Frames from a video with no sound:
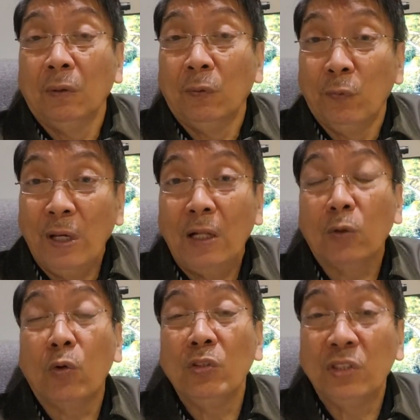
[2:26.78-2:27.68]
Well,
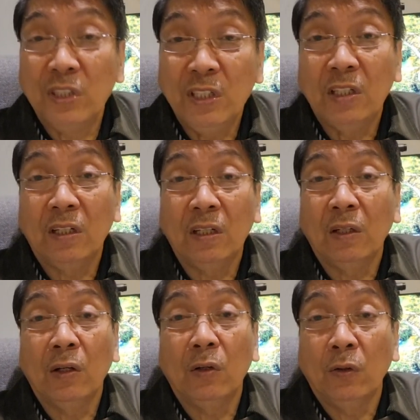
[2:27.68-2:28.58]
consider
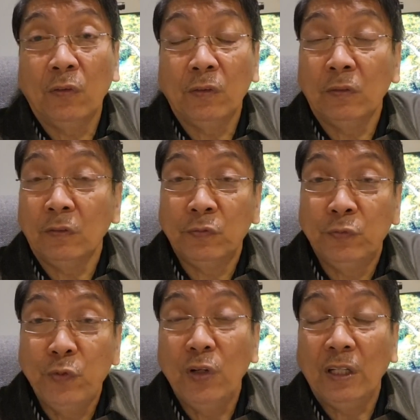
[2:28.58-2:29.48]

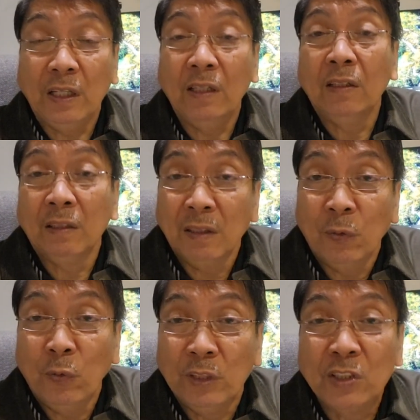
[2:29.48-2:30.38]
fully
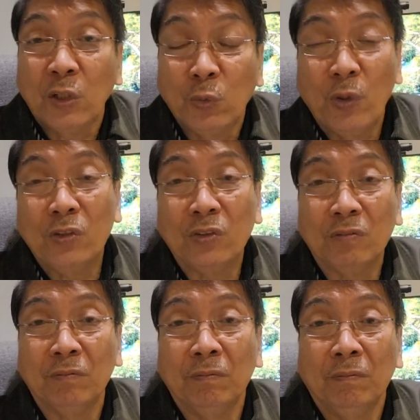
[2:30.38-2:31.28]
the
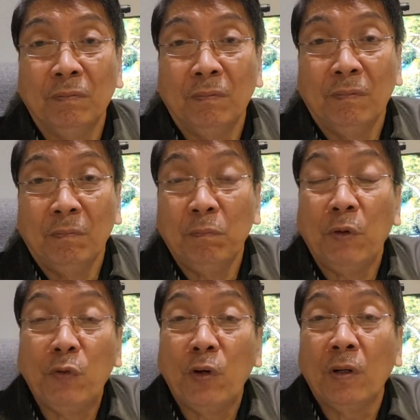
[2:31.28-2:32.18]
situation
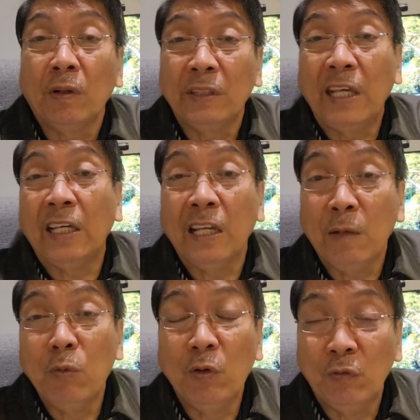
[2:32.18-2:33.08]
before taking
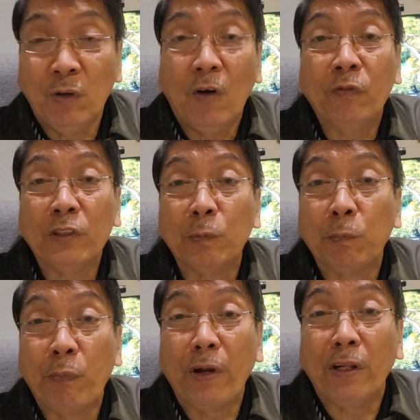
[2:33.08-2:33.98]
a move of
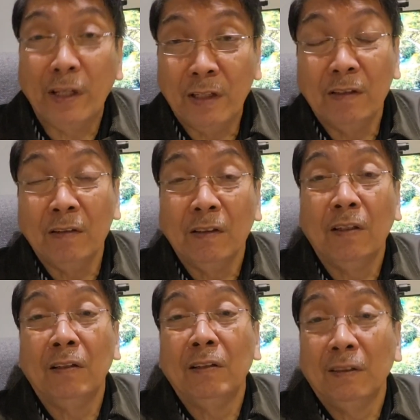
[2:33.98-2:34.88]
spreading
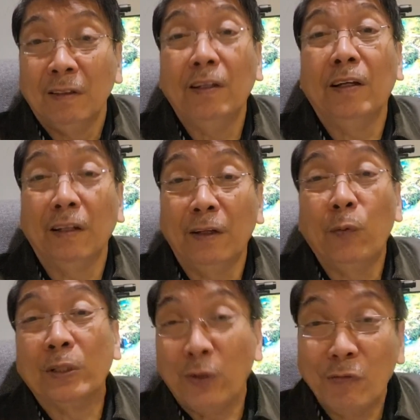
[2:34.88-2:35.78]
uh,
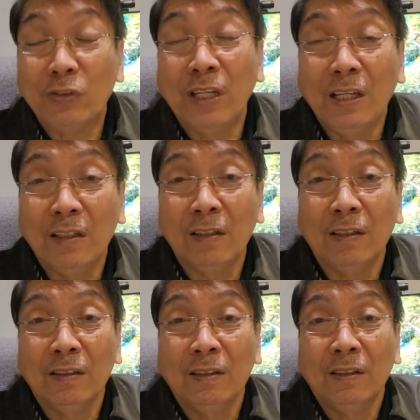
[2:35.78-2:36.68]
what you have seen.
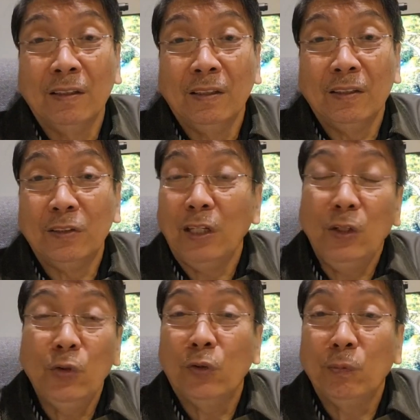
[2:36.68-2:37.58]
See,
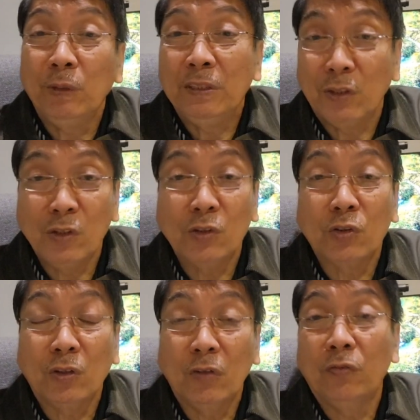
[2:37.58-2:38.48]
you could be charged
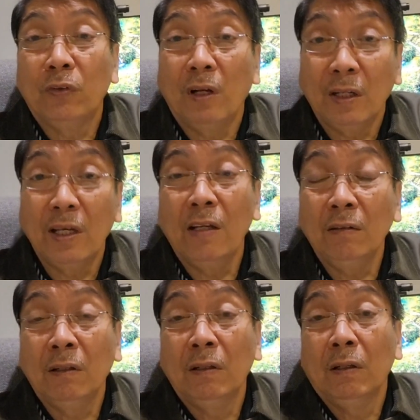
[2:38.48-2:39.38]
of,
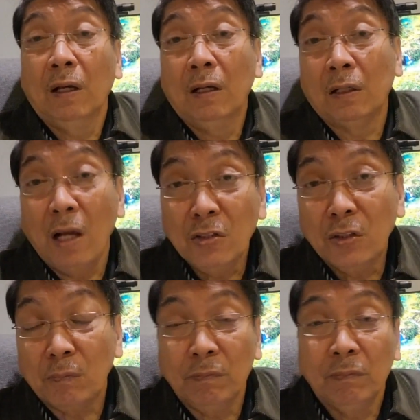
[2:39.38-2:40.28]
again, uh,
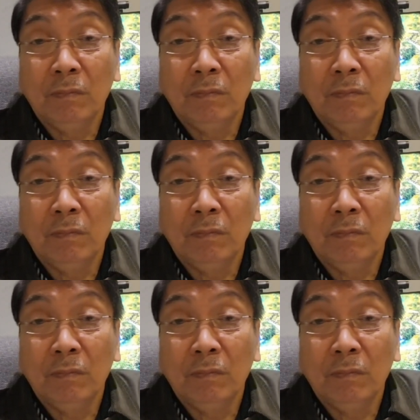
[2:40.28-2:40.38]
gossip.